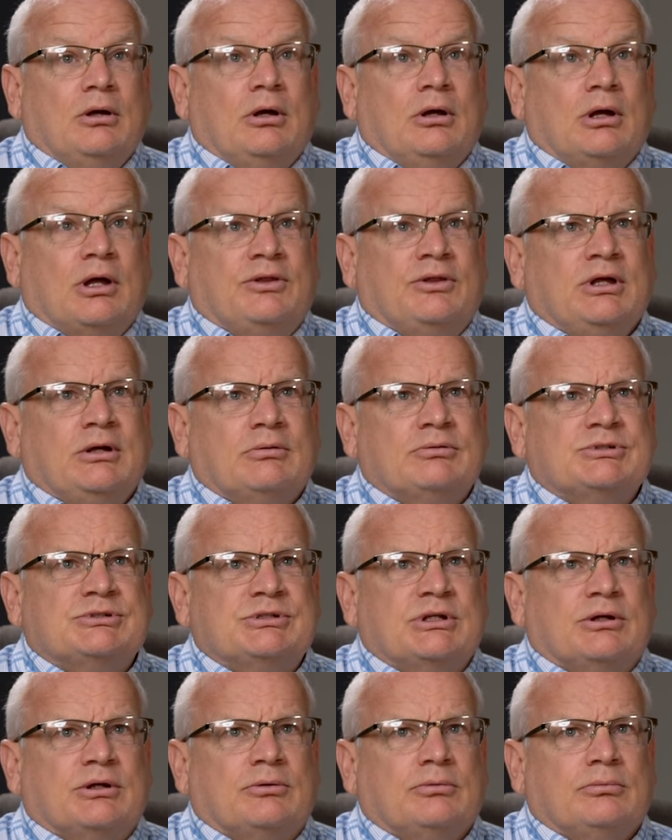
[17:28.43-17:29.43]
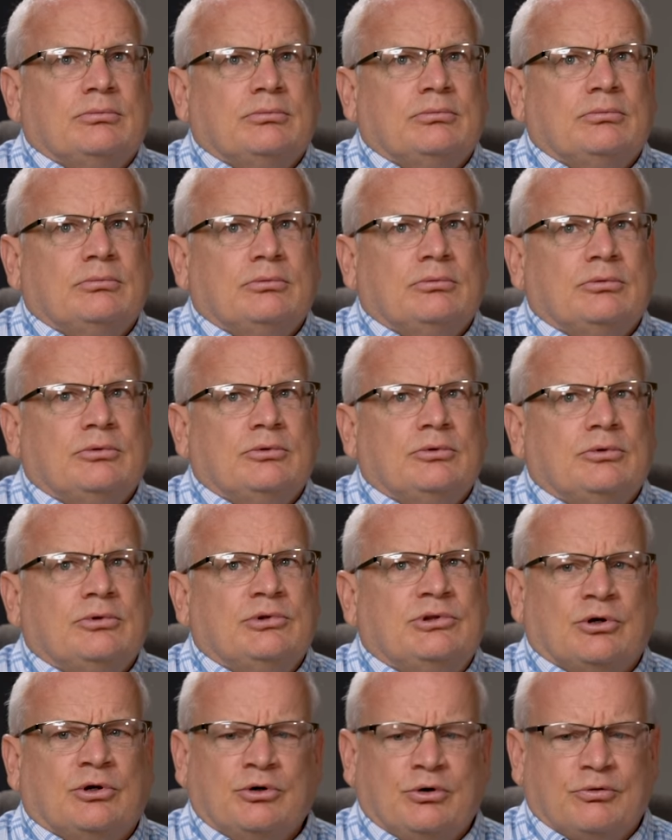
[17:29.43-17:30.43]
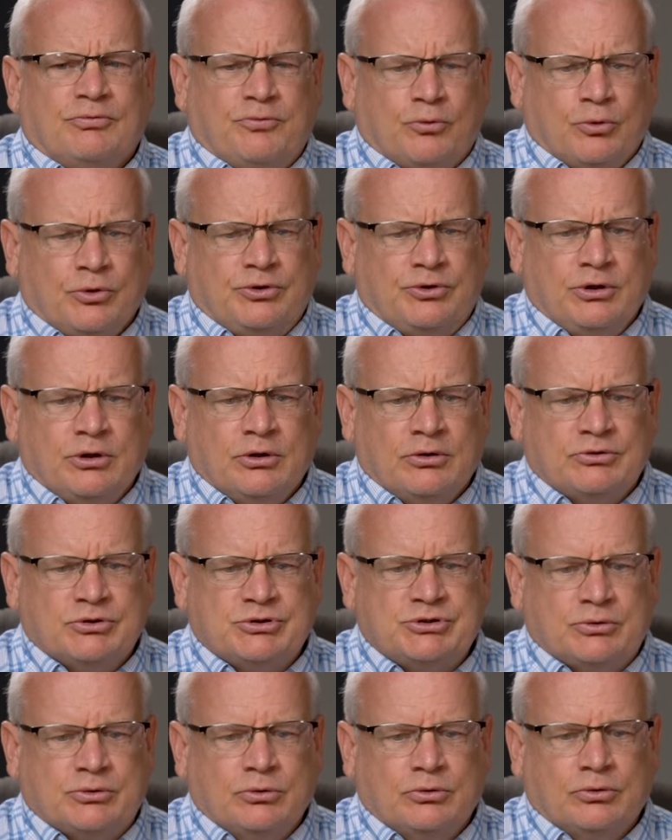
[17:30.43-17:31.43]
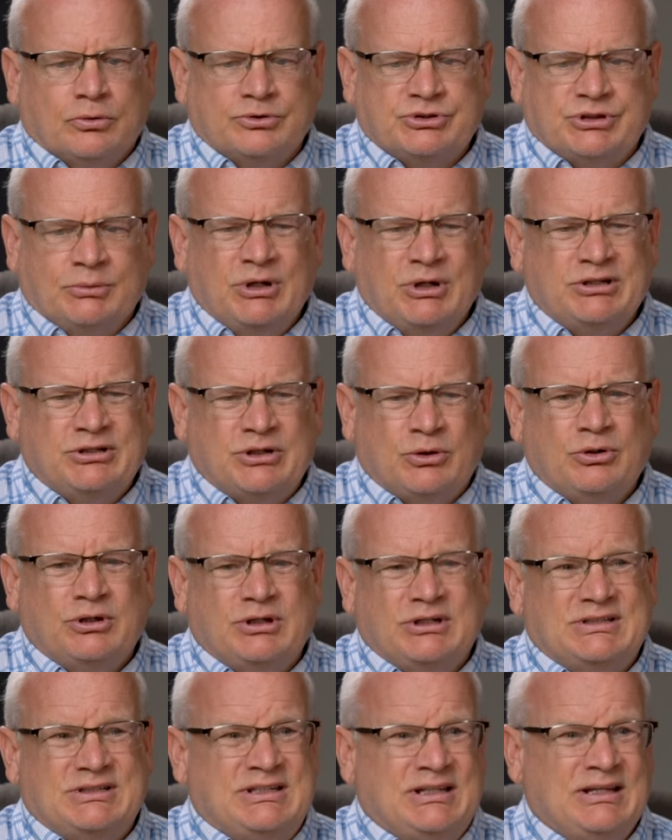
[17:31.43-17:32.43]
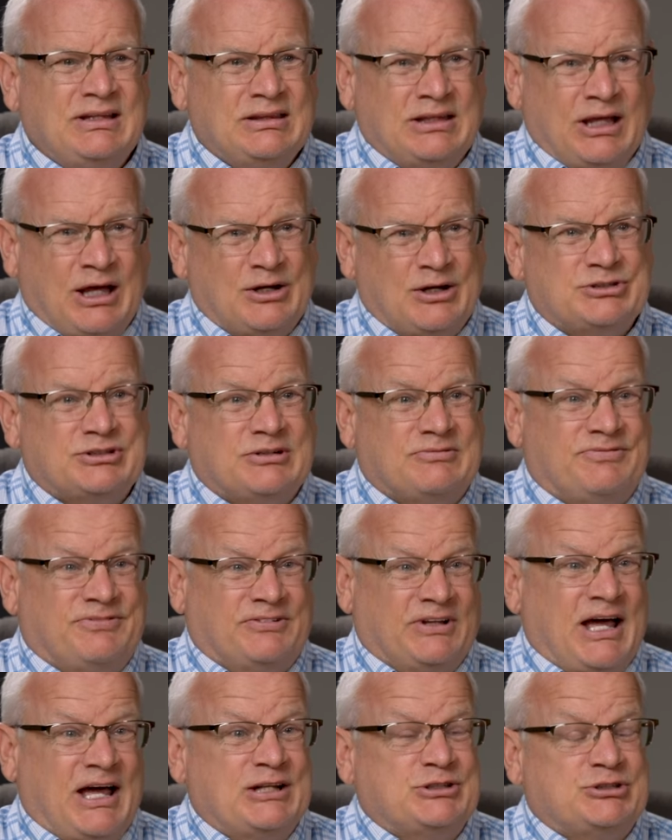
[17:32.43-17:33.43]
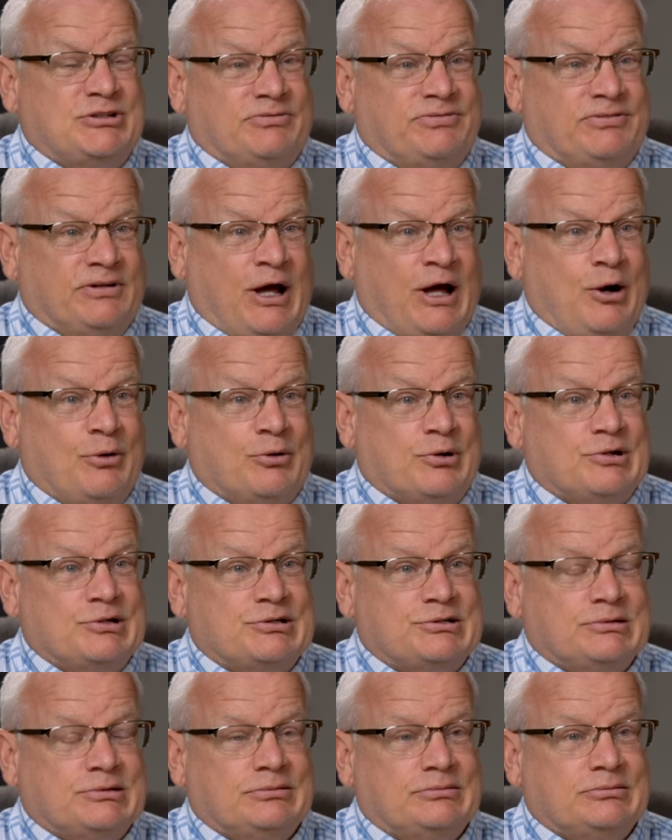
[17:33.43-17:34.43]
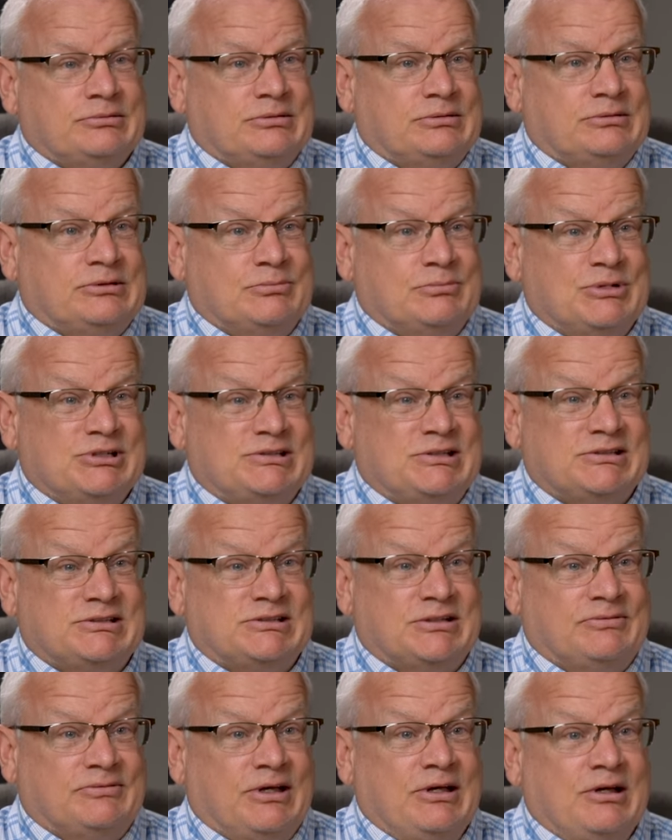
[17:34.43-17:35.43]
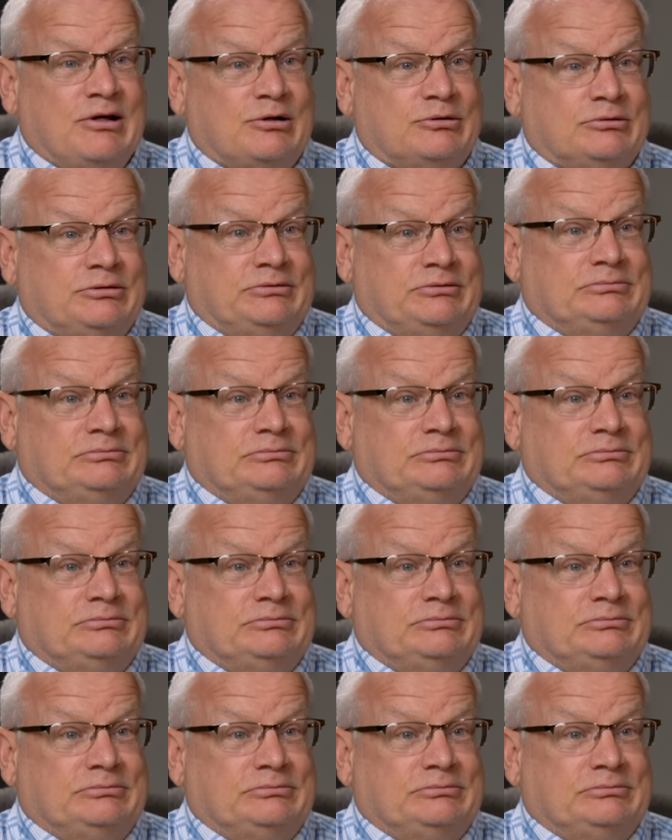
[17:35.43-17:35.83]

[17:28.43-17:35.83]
I think it was the third or fourth year of the school. Somebody donated ten thousand flats of flowers to Missus Savelle.